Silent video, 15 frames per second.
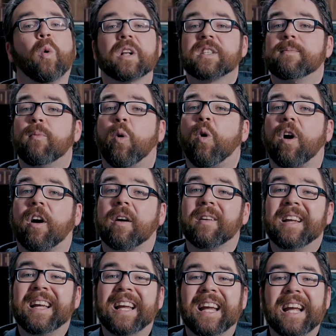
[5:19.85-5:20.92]
What's
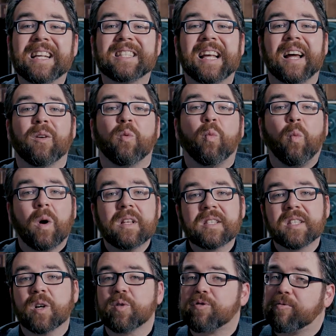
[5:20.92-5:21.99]
more is that
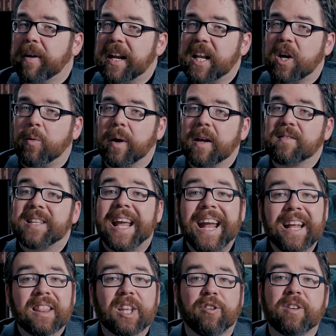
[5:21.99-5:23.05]
once those radio waves
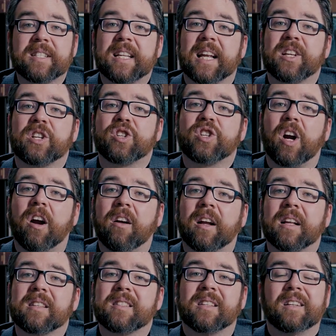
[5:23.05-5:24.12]
hit their intended
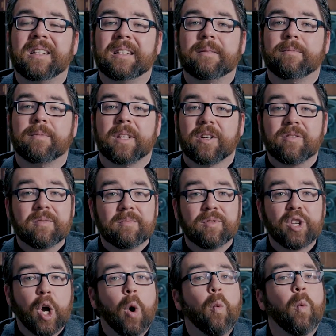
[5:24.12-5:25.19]
targets, there's
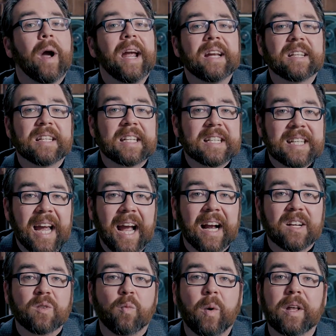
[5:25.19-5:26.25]
no way to
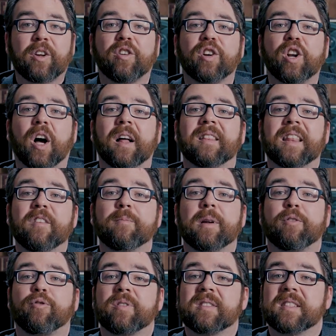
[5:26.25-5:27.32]
detect whether or not they've
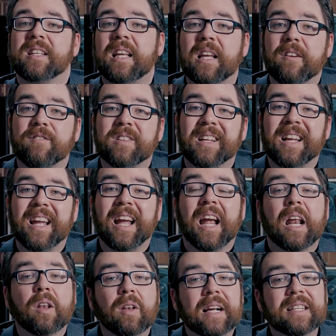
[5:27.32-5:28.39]
been received
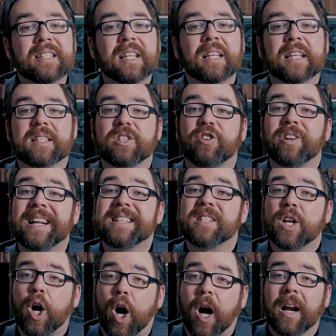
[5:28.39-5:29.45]
unless the listener
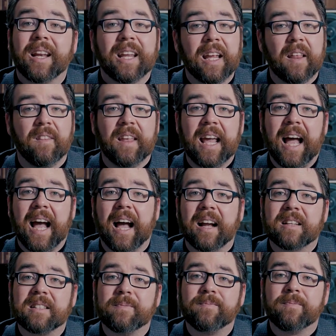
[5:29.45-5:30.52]
gets caught in the
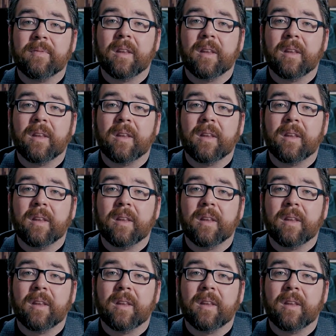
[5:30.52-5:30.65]
act.